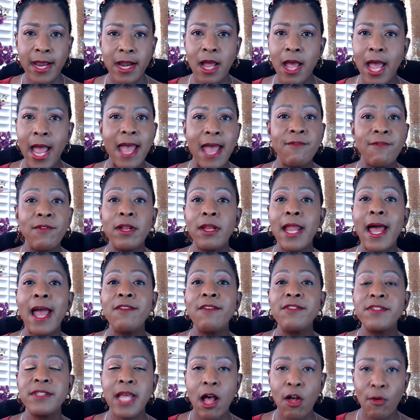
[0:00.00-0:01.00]
I have a
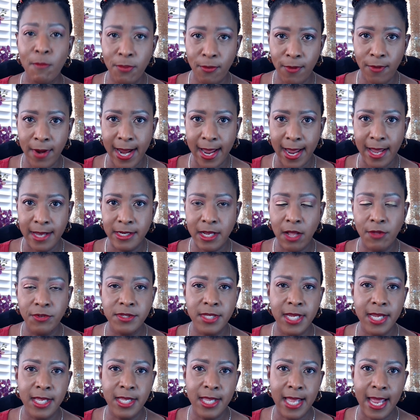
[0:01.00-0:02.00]
lifestyle brand. I'll
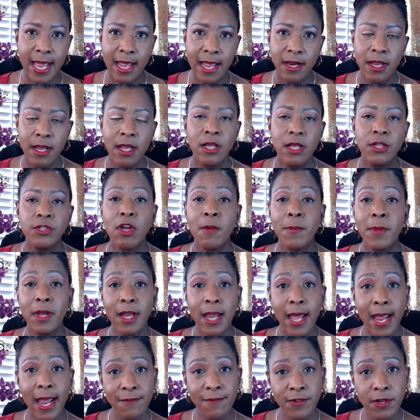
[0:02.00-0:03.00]
say that. So I'm a
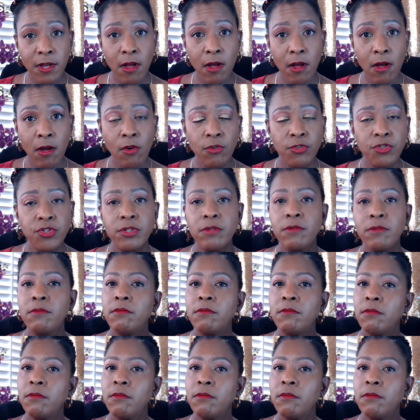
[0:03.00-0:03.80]
life coach.